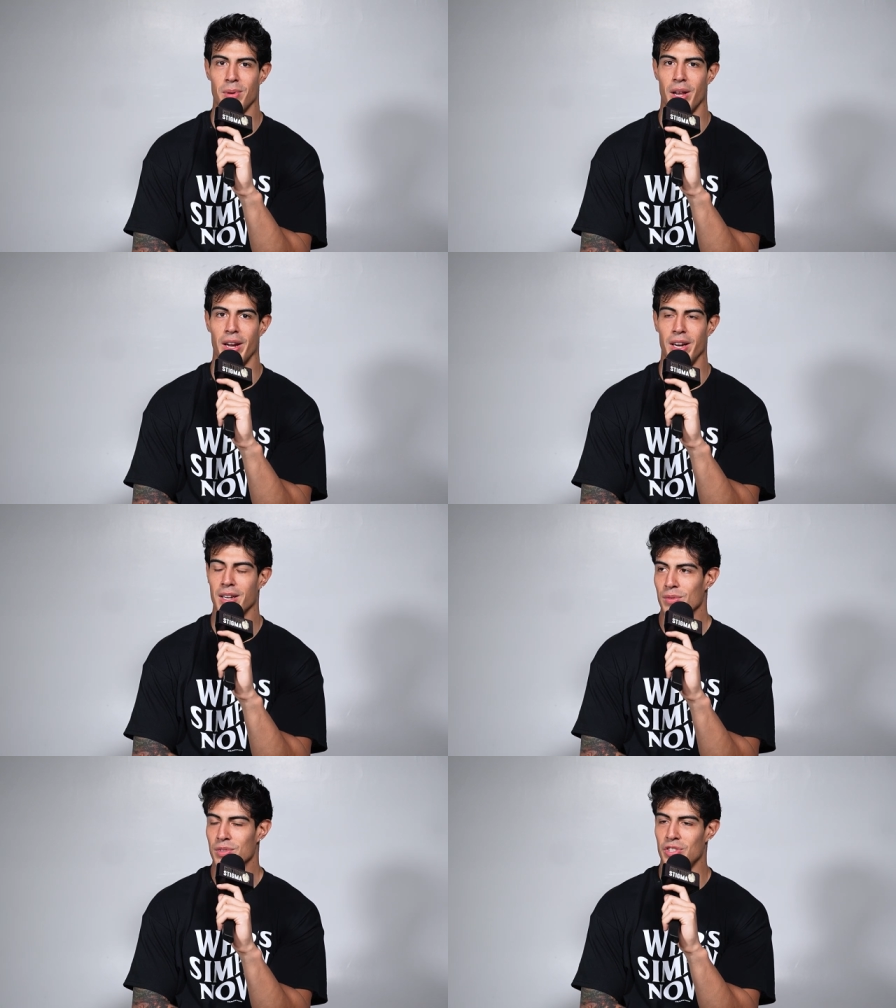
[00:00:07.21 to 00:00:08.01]
but
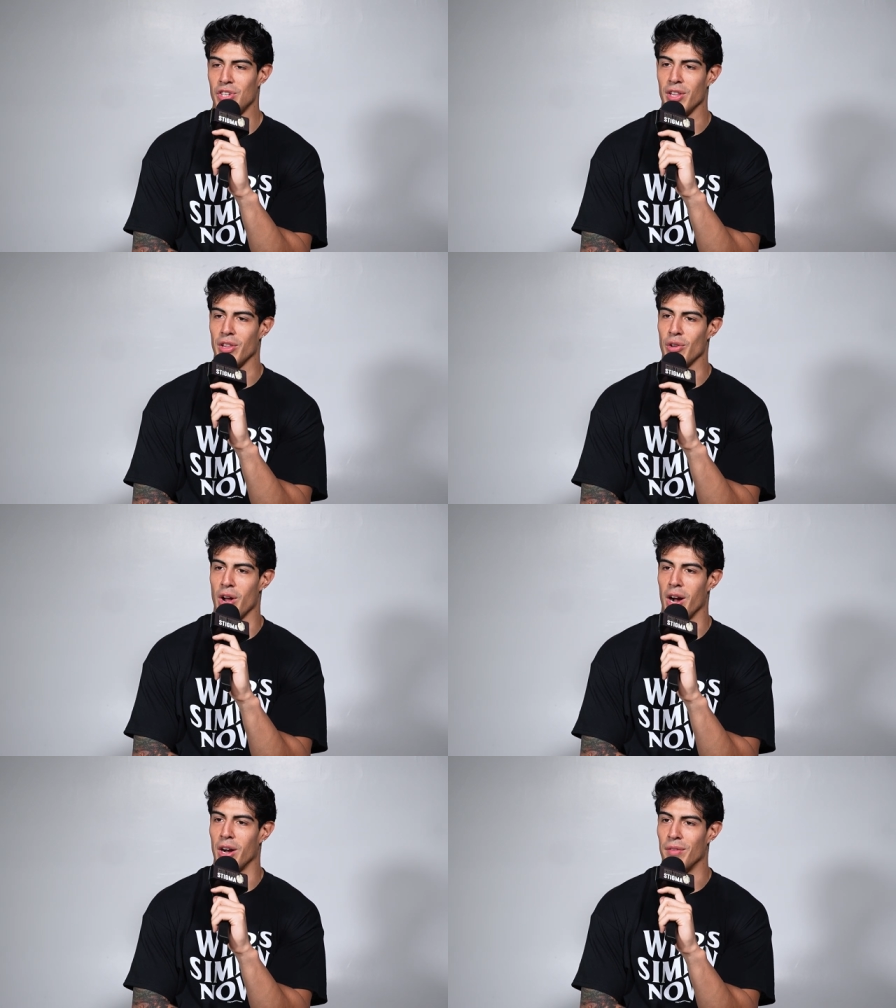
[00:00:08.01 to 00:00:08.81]
like shit that they're
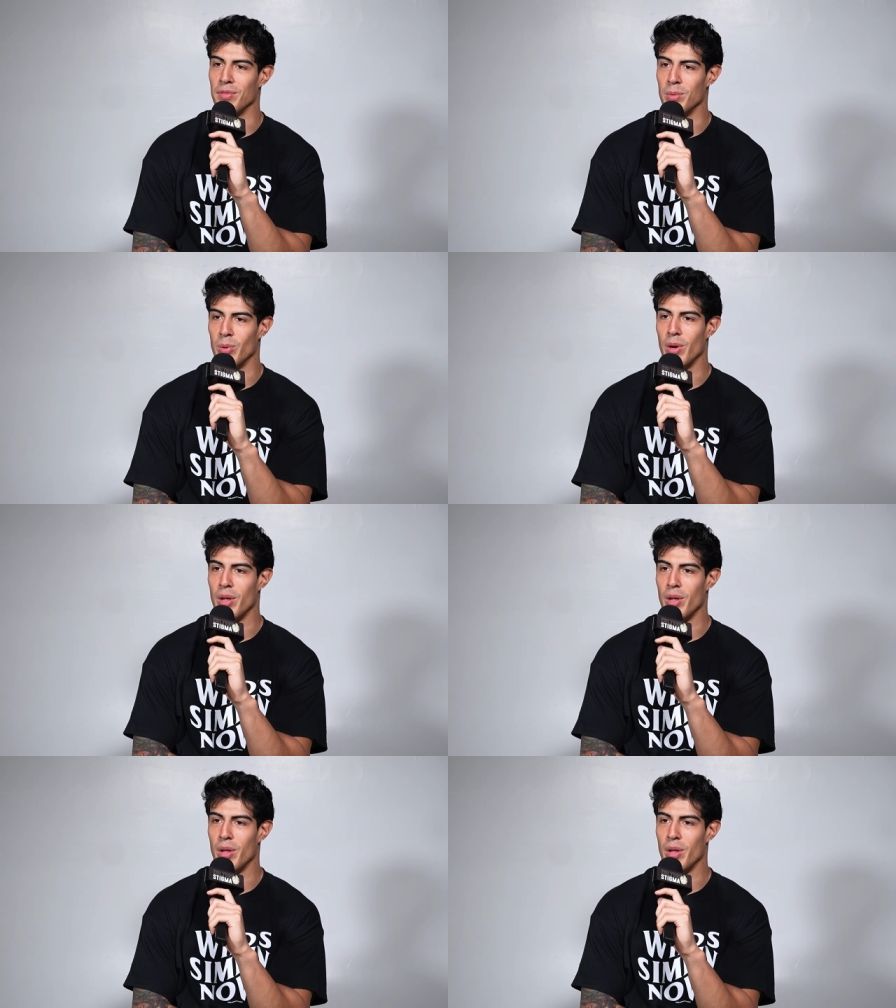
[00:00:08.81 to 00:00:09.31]
not comfortable